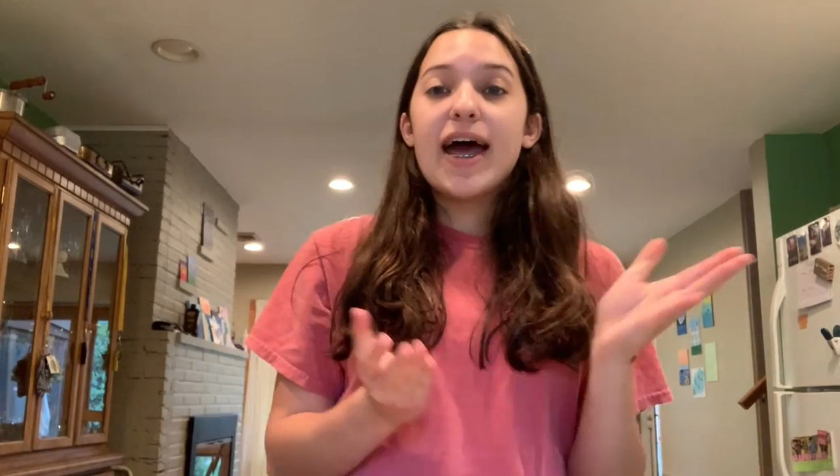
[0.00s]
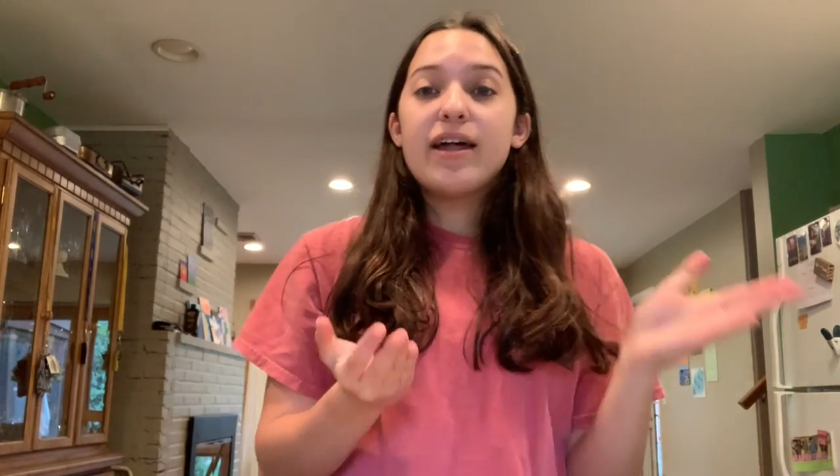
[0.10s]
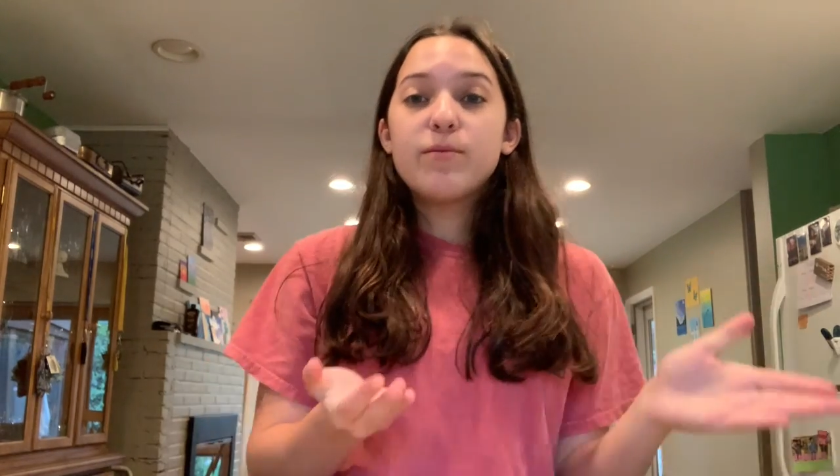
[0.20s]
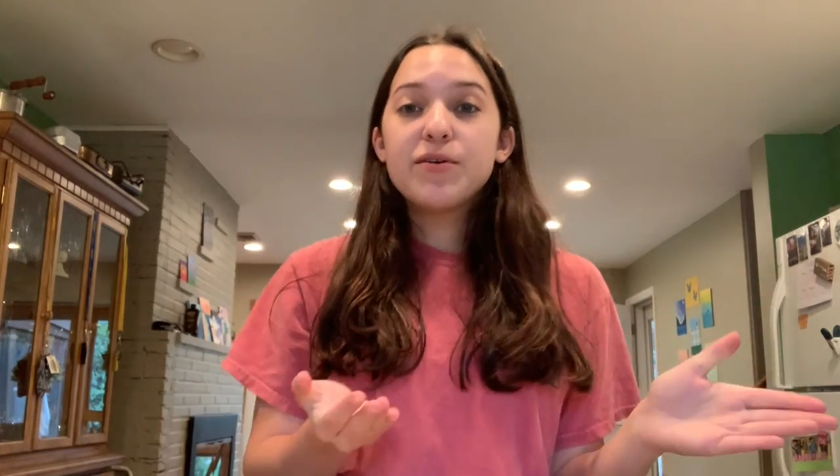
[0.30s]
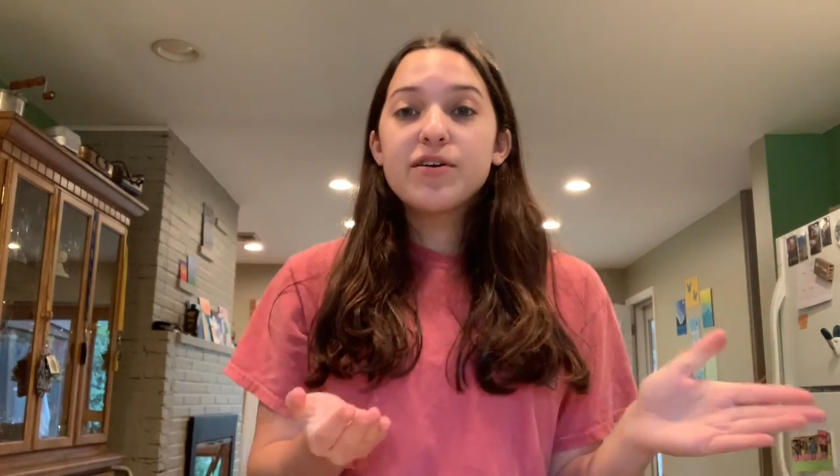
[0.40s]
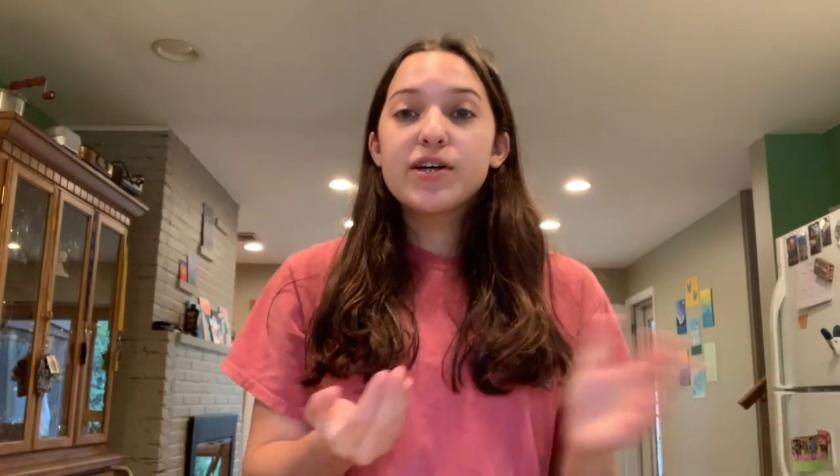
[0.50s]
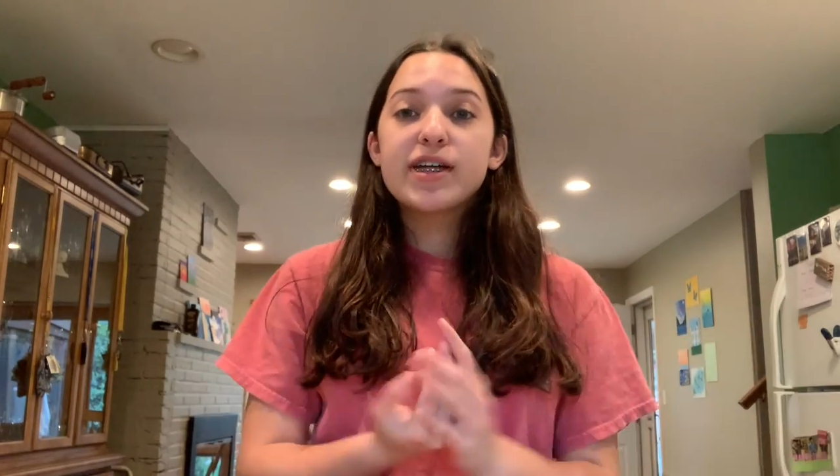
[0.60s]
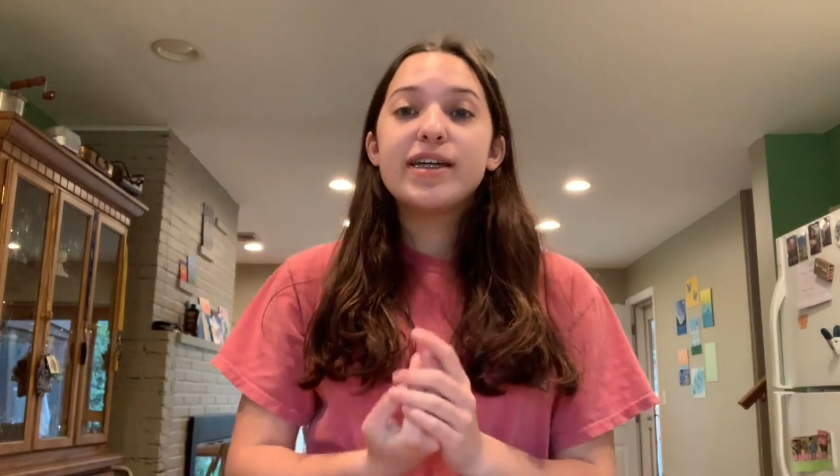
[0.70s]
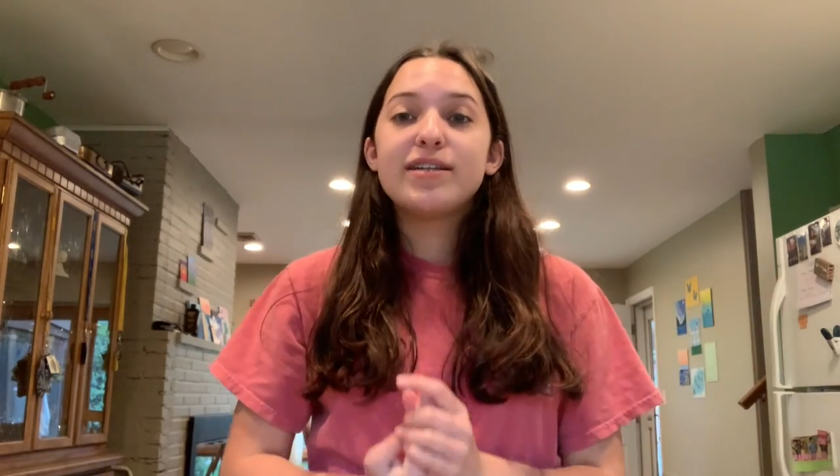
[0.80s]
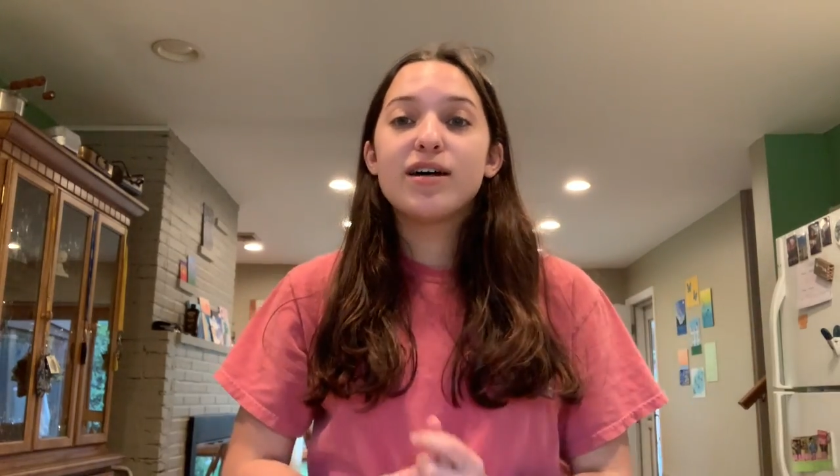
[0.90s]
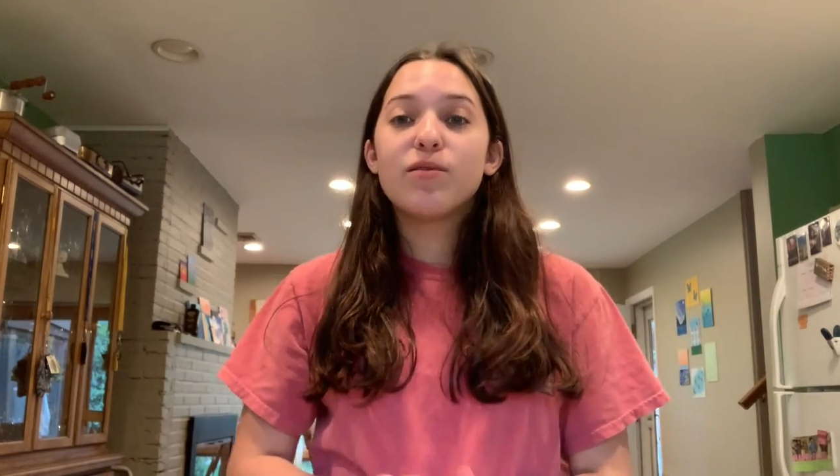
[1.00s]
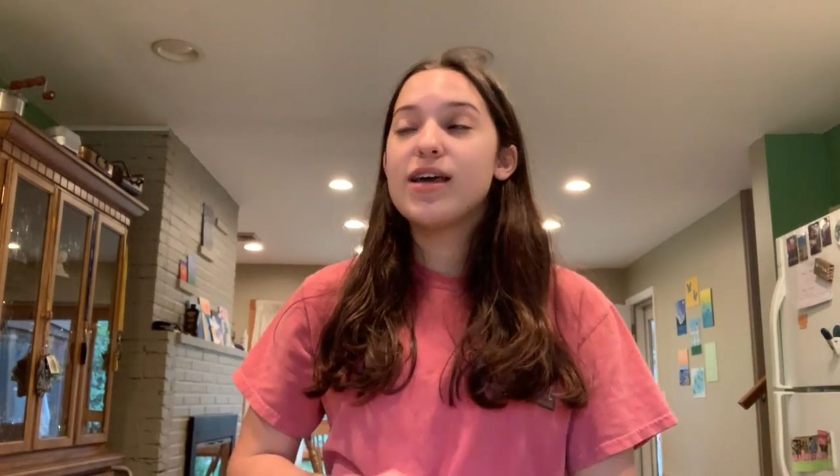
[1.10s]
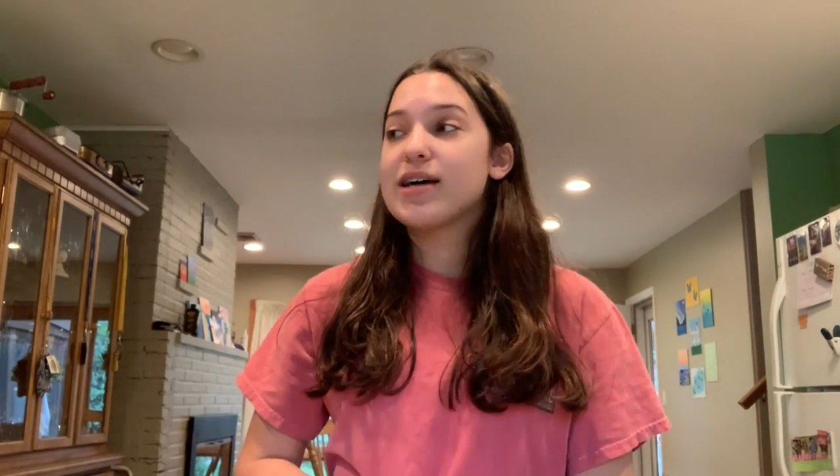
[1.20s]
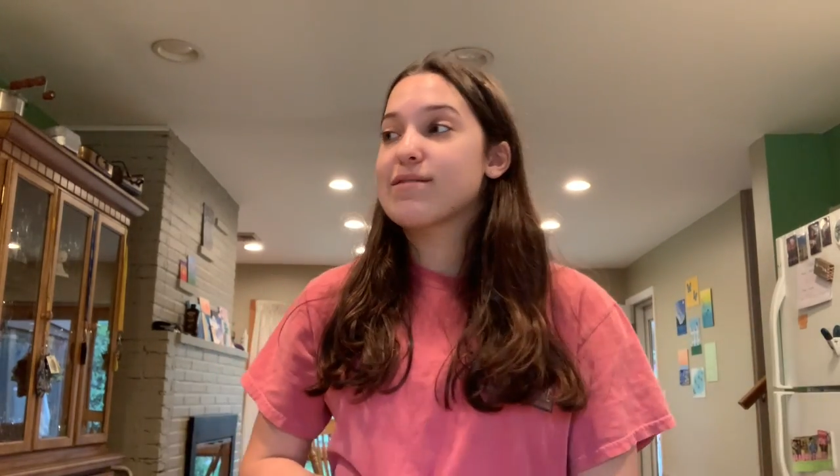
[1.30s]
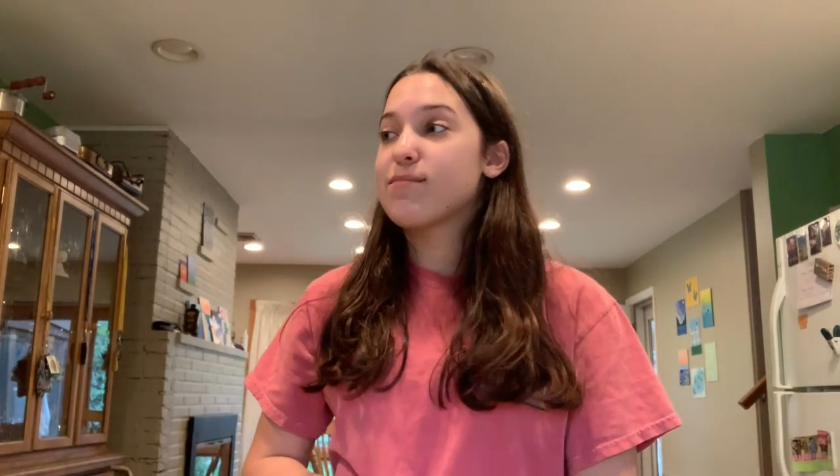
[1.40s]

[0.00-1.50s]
edible cookie dough as